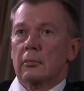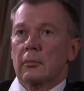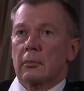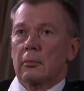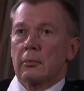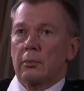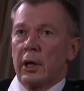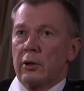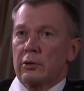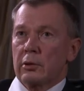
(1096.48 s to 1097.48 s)

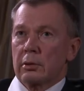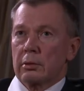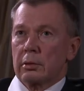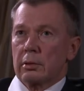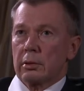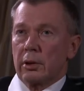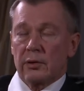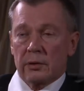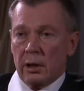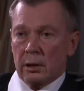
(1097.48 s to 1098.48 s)
made a
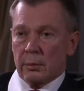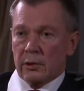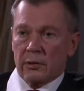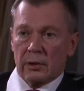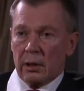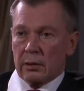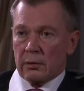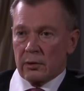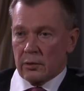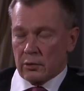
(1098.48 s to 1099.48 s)
statement,
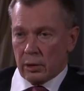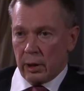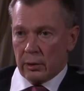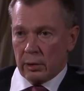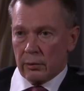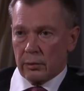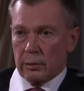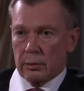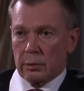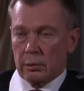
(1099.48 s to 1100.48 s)
stated its
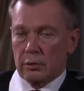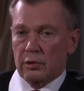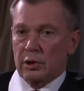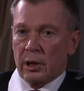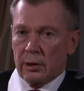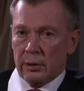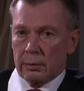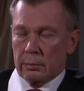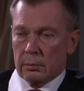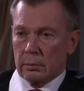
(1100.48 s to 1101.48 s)
readiness to
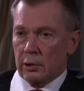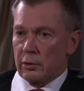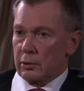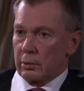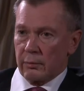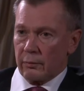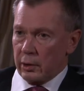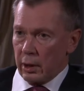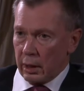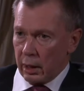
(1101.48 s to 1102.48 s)
study it
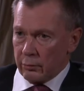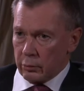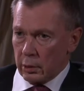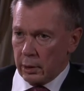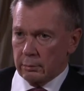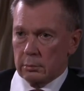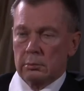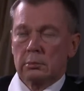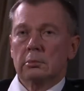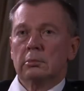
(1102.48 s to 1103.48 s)
very carefully
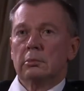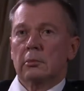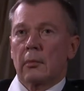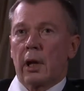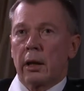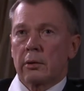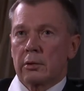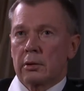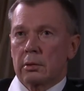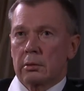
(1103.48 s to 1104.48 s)
and